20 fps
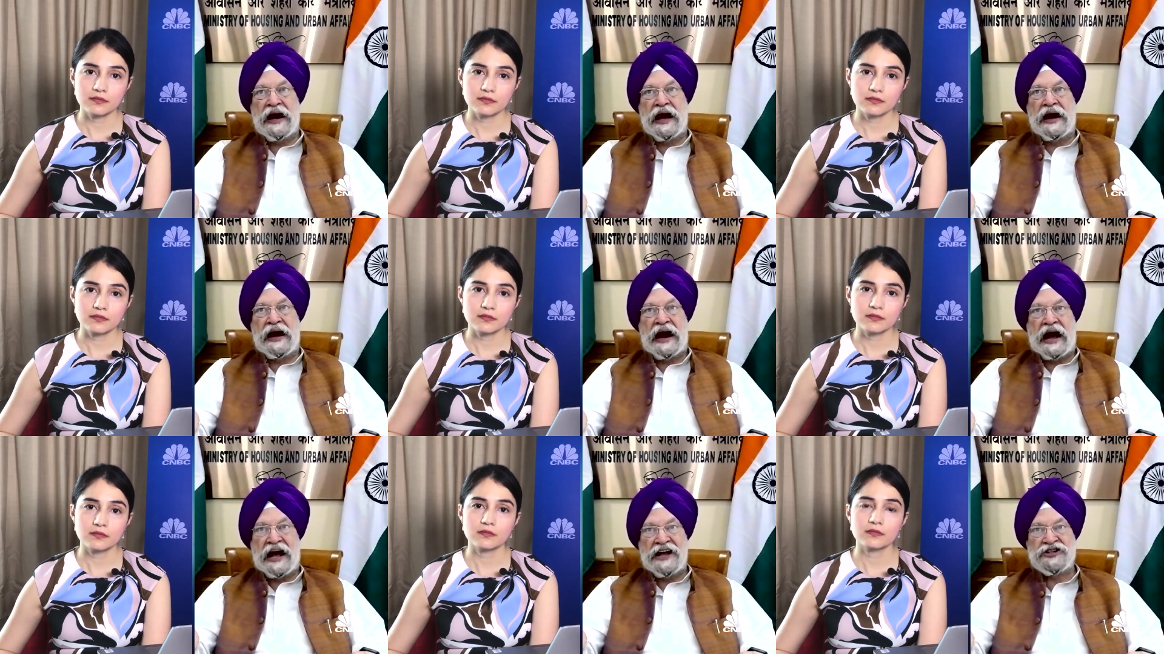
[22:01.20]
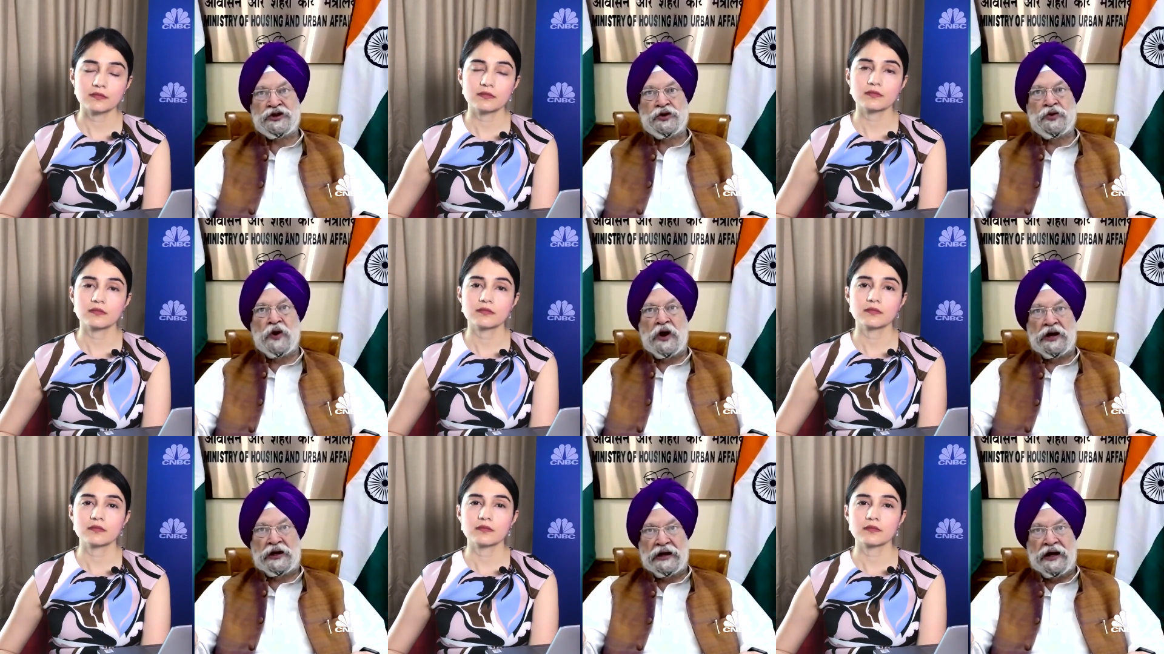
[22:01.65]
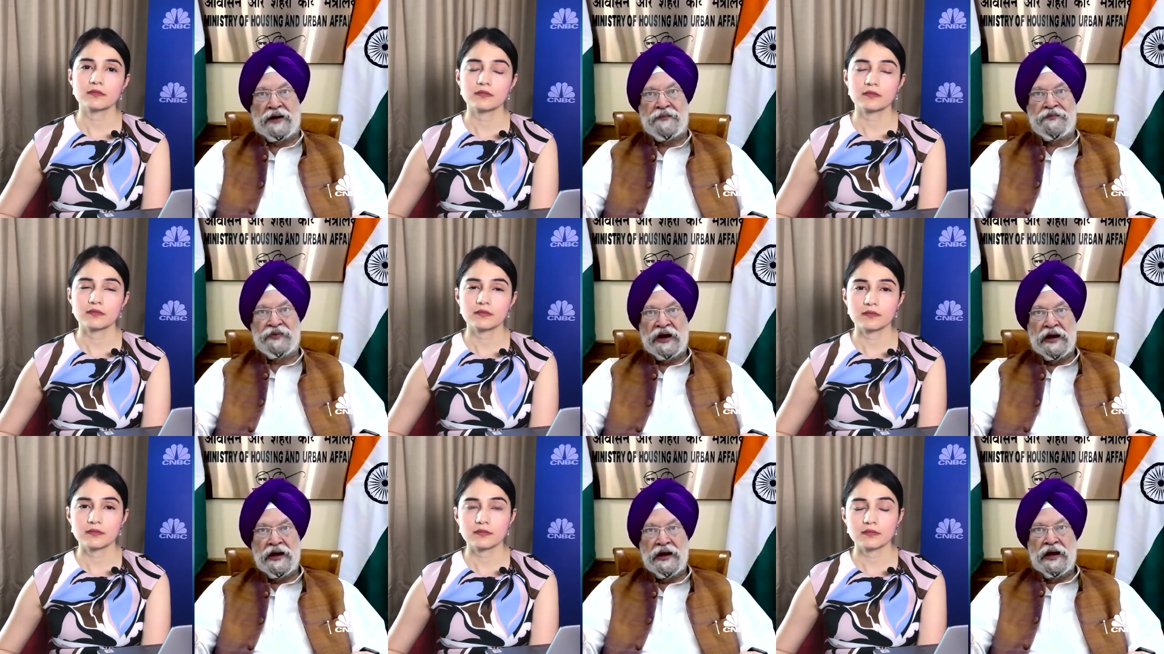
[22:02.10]
Speaker 1: in our last quarter,
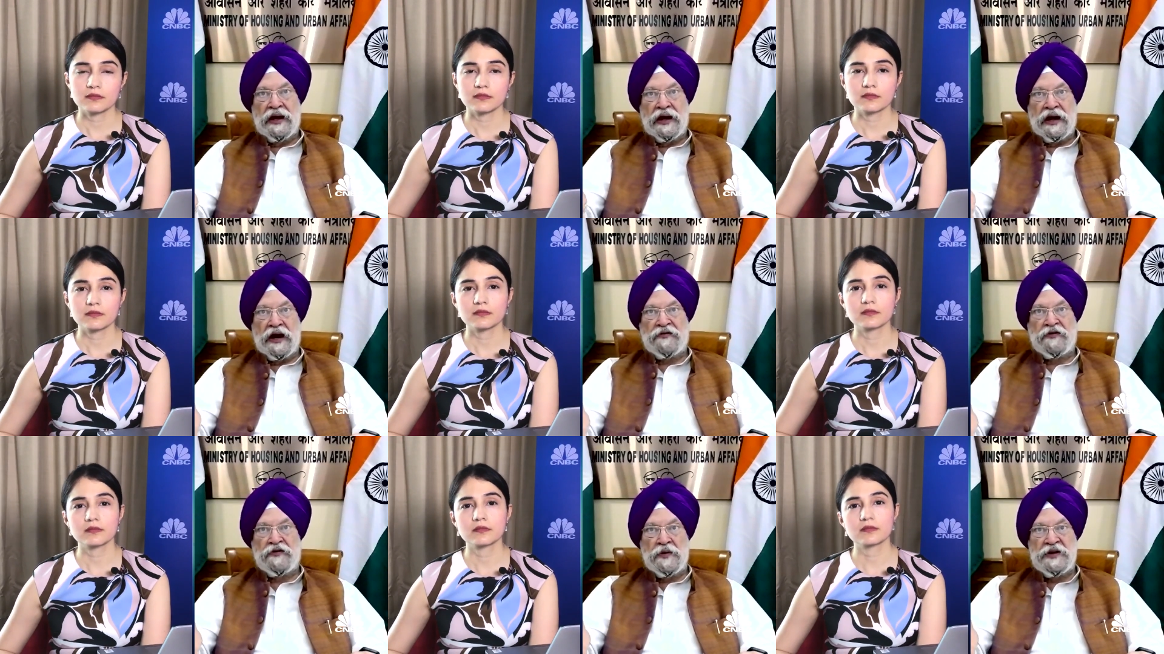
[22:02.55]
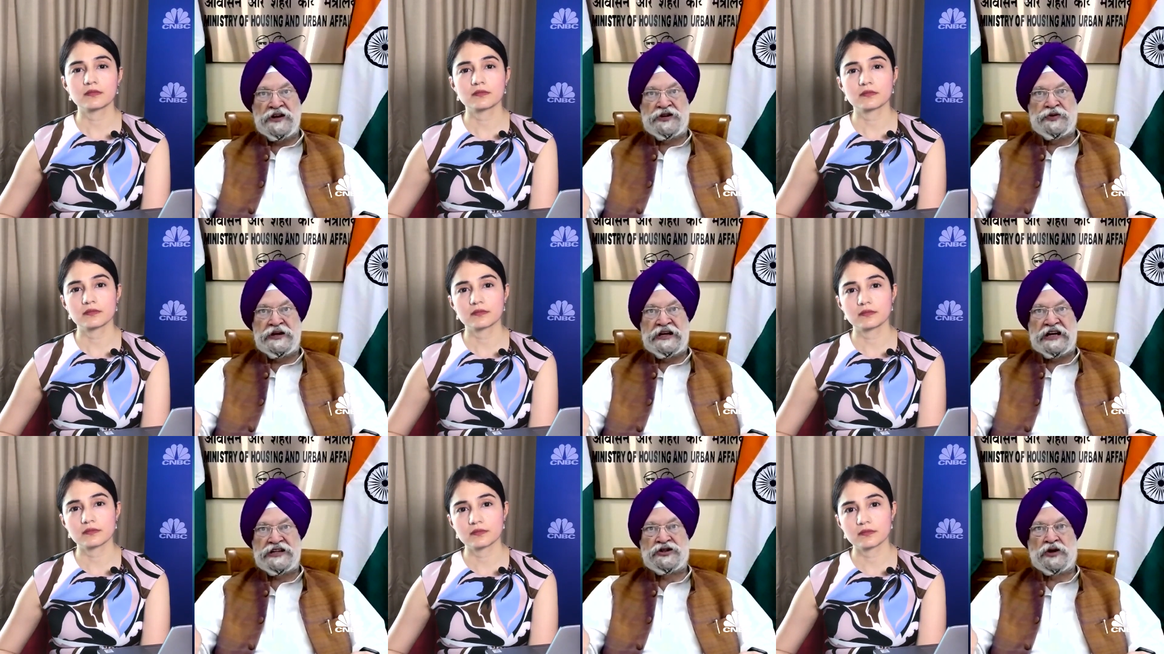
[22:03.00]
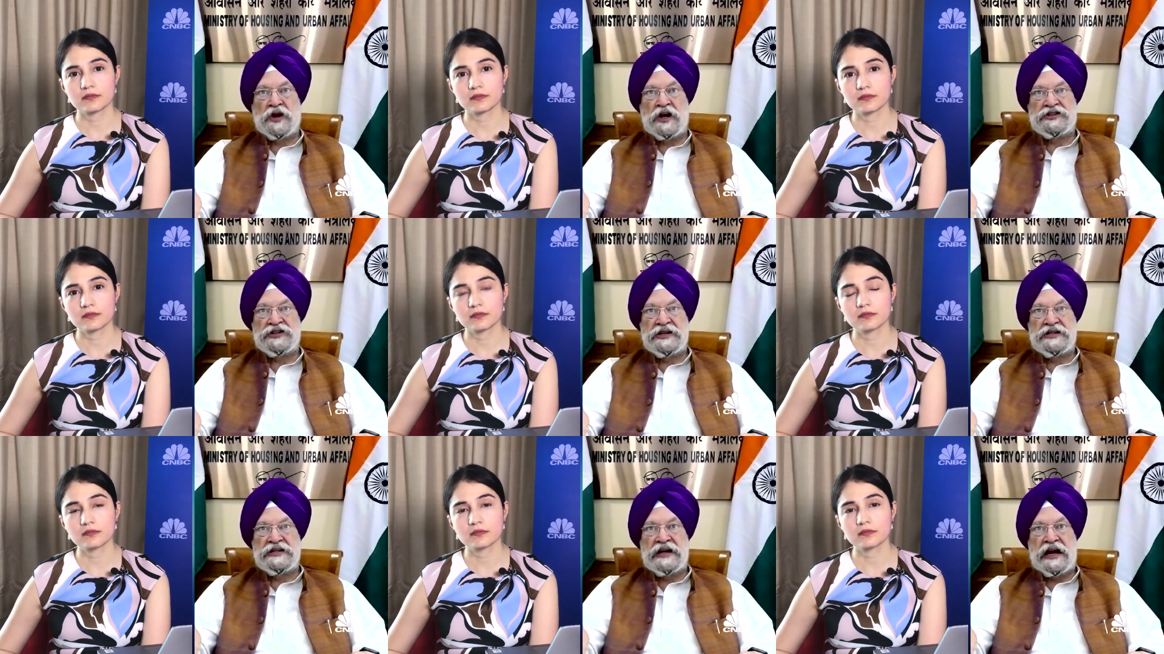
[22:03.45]
uh, for which we just
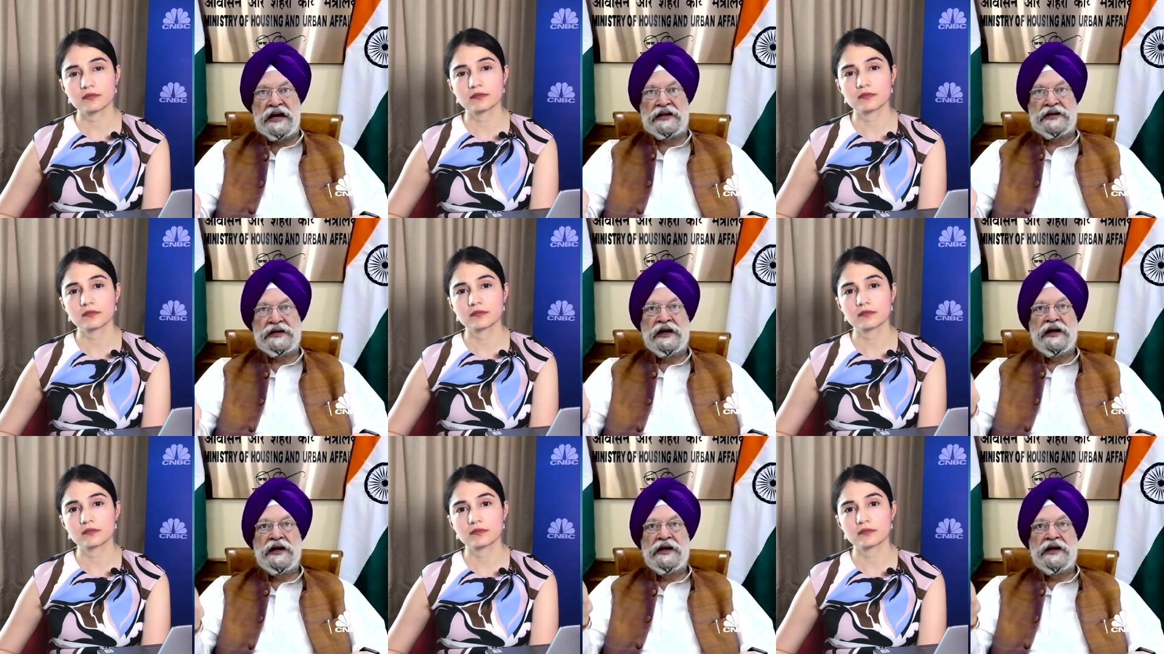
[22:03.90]
got the result,